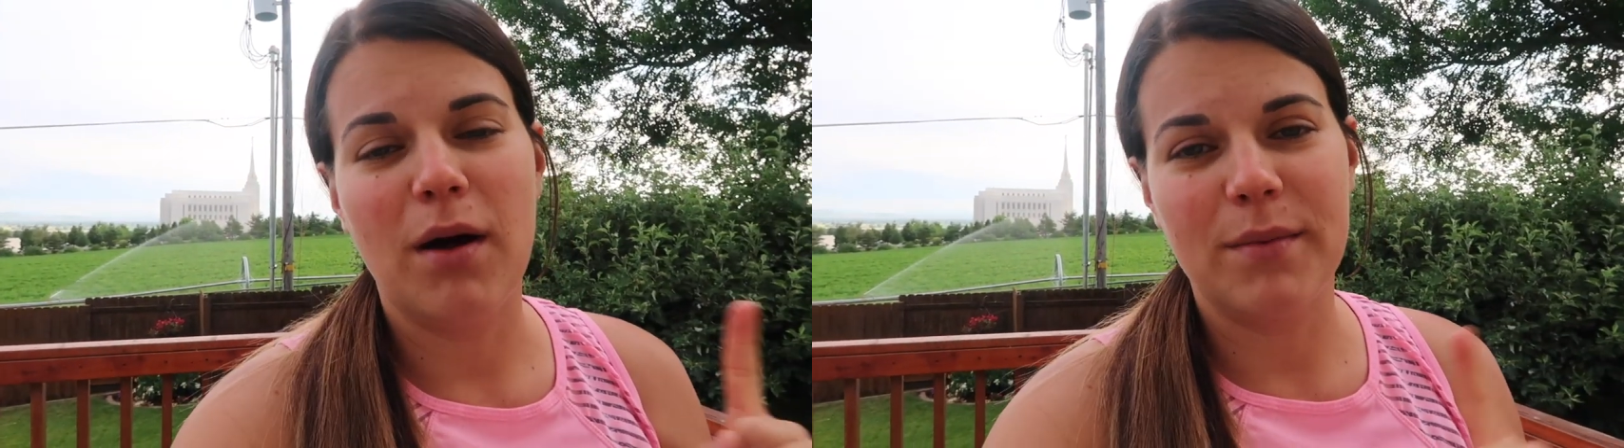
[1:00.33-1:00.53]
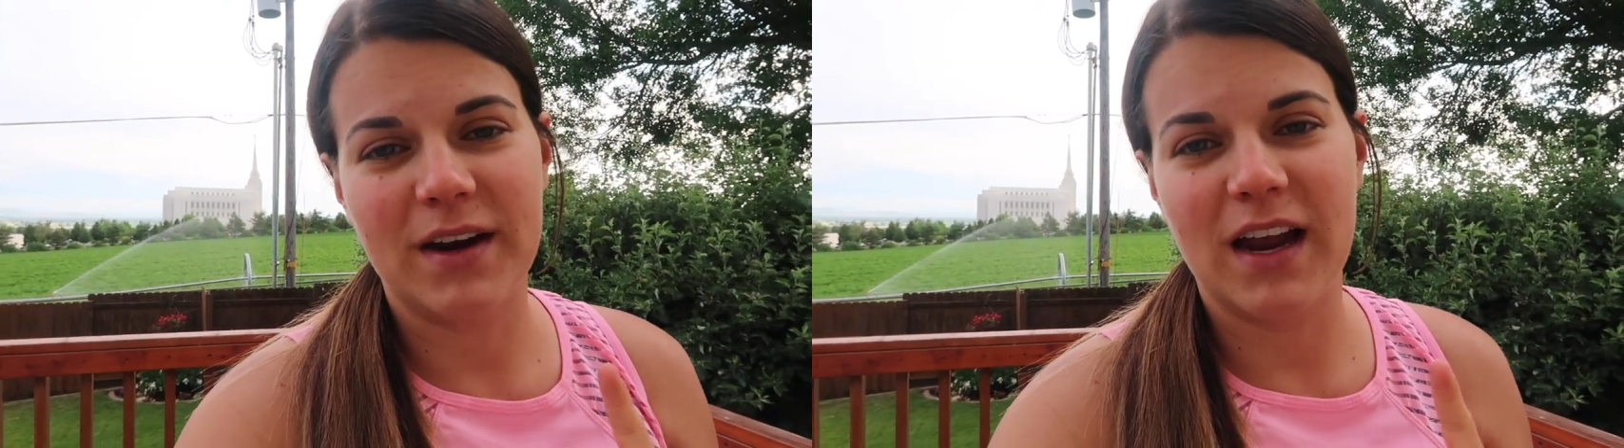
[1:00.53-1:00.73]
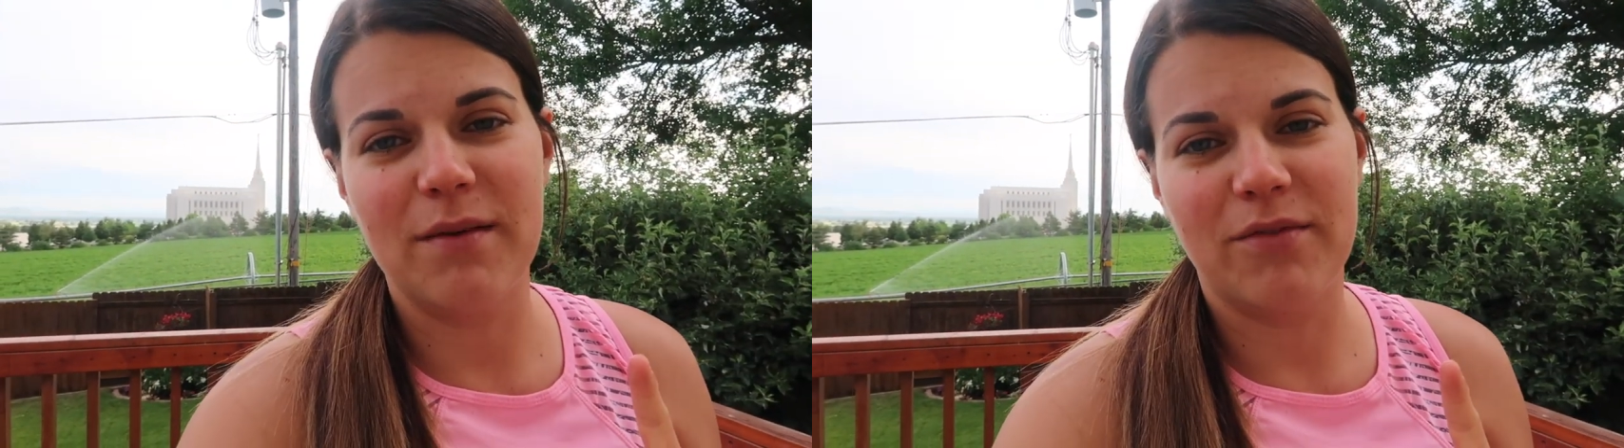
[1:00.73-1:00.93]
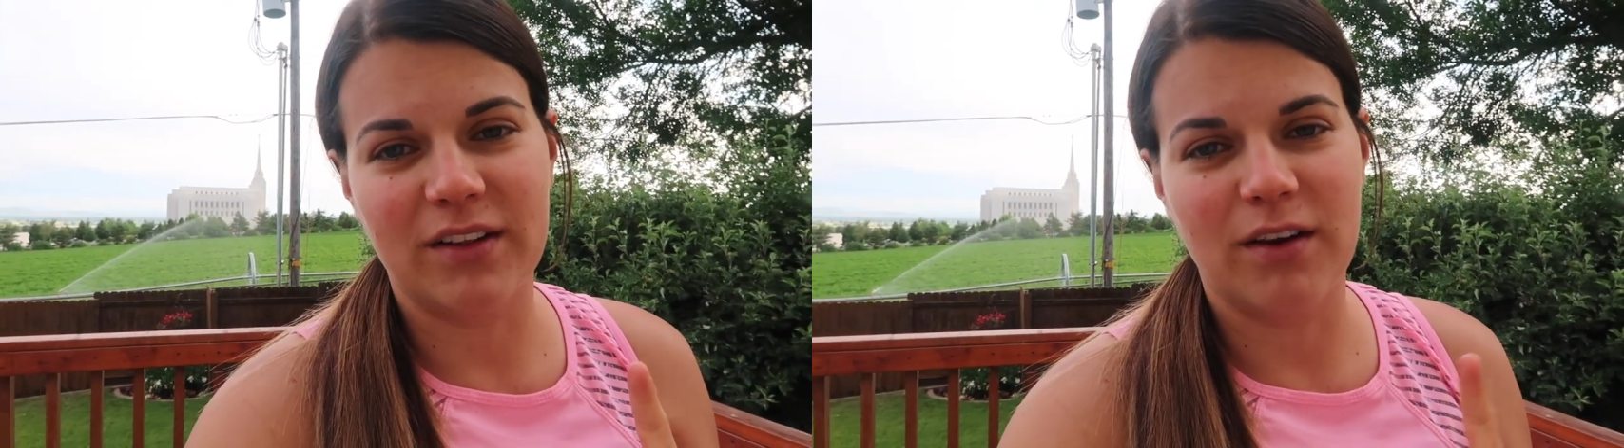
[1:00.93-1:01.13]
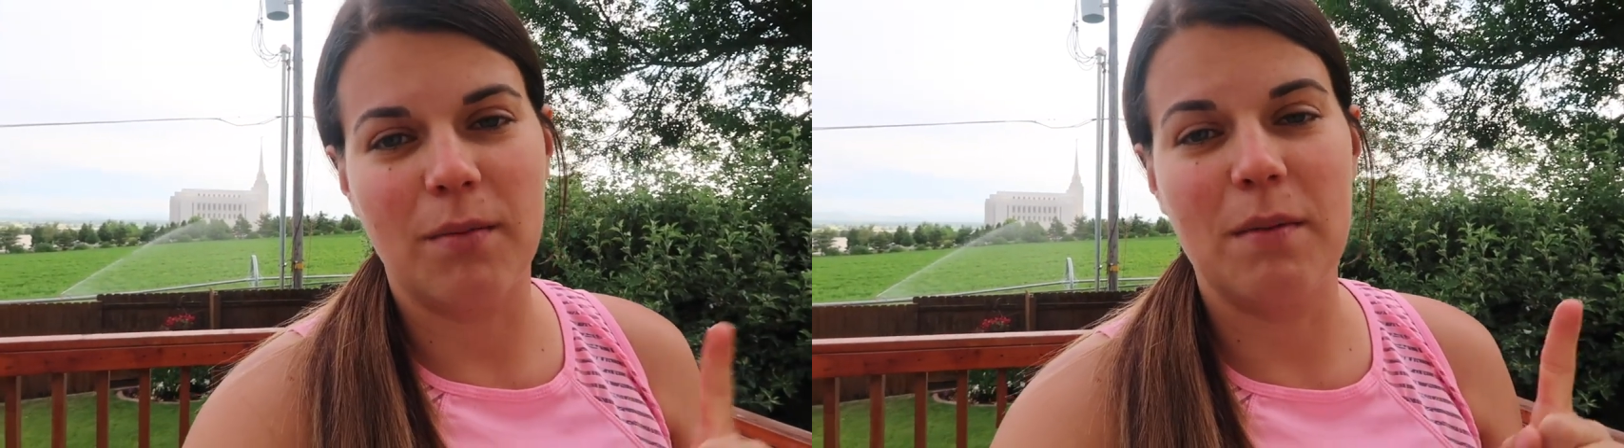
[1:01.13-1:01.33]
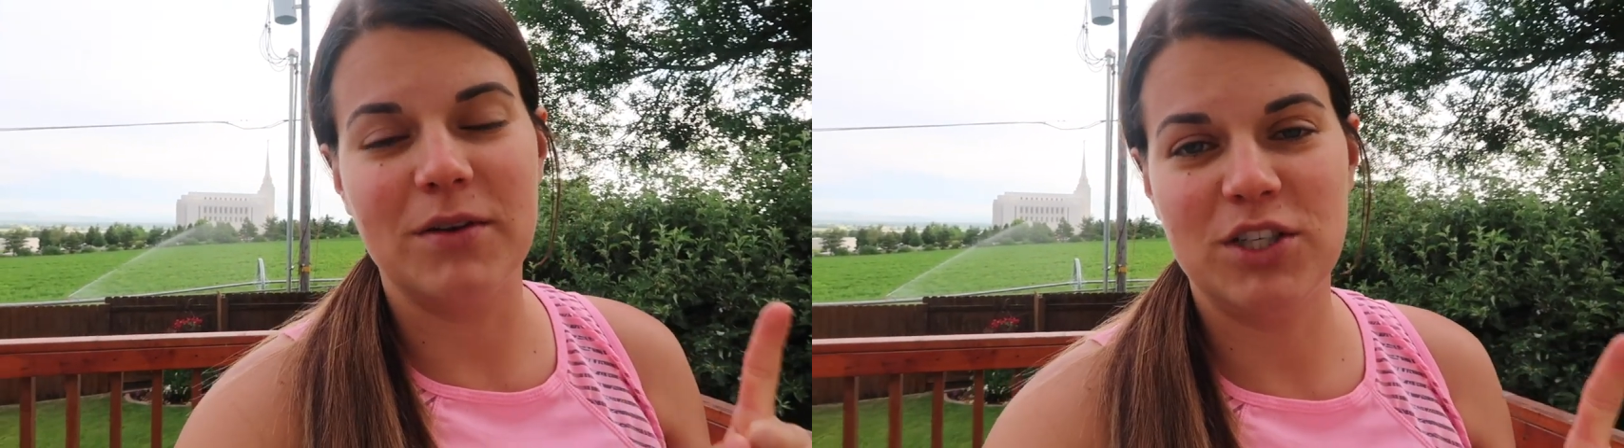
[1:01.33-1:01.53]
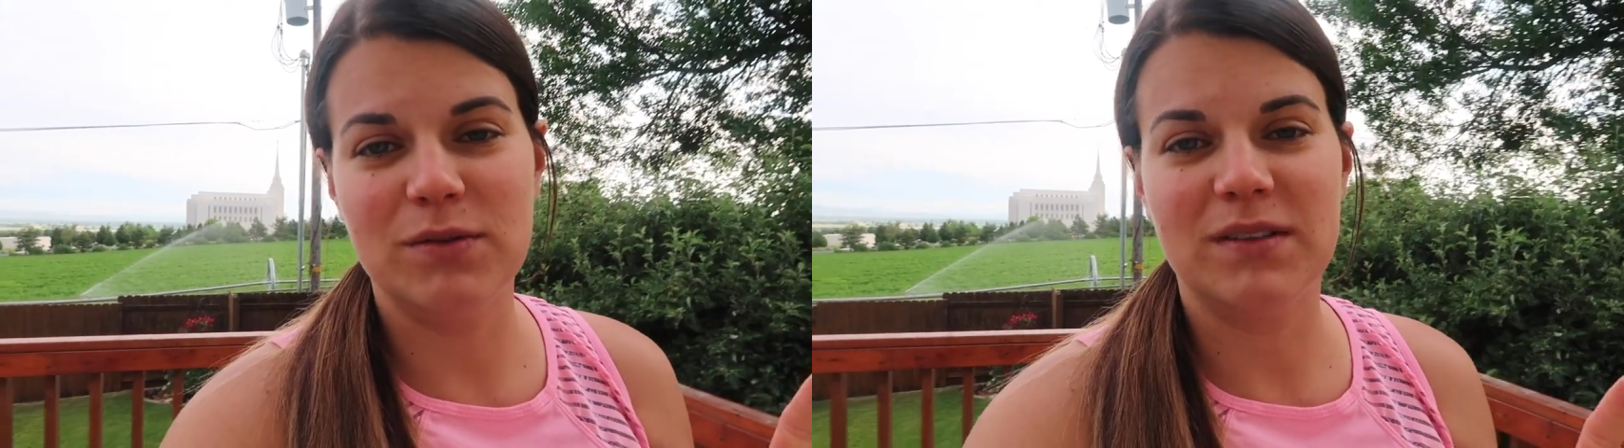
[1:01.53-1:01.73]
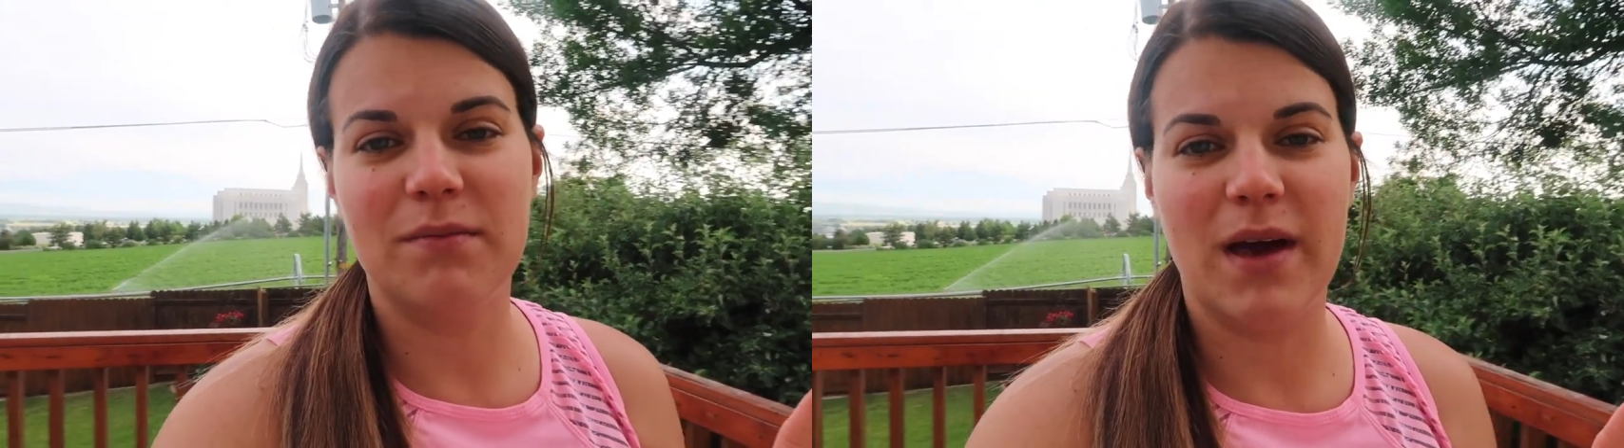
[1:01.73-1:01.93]
Palmer got up for a little bit, but she
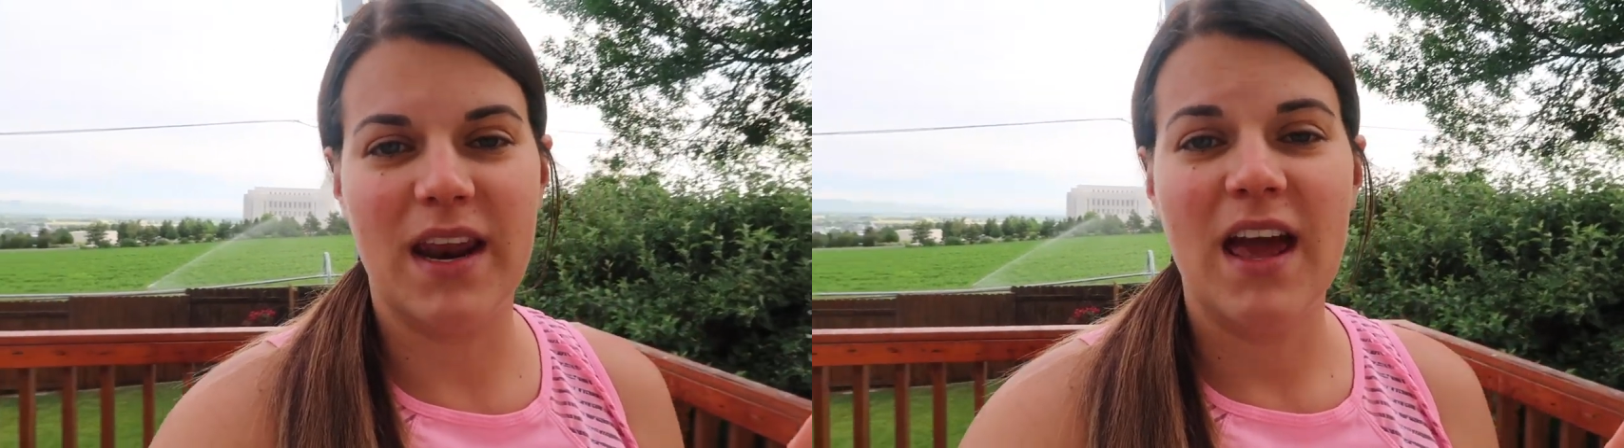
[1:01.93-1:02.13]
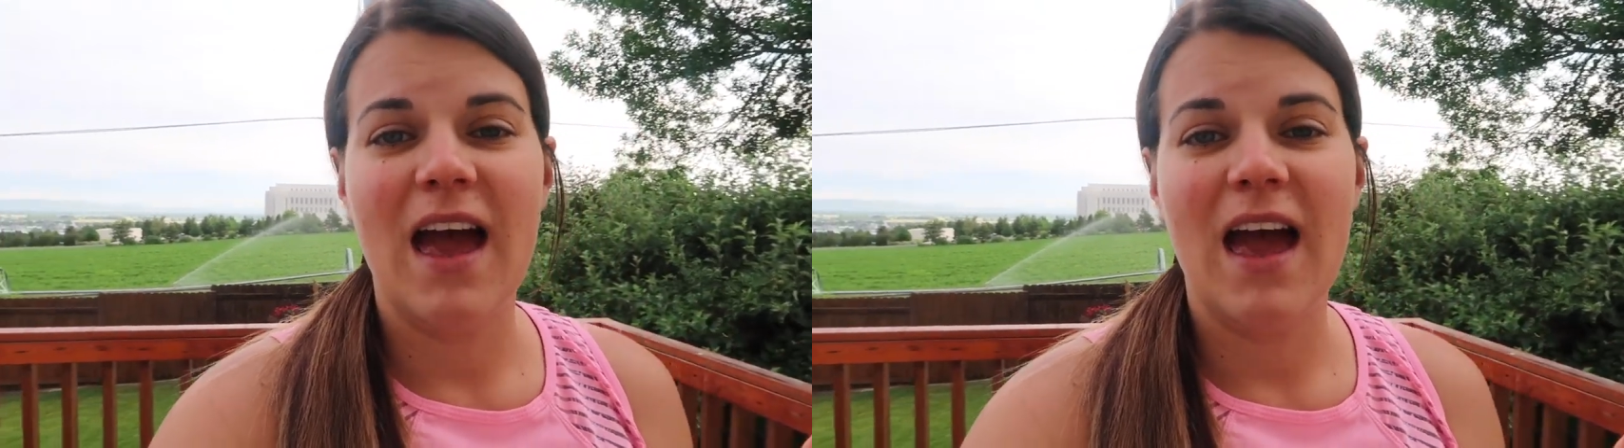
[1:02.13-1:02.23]
was in bed.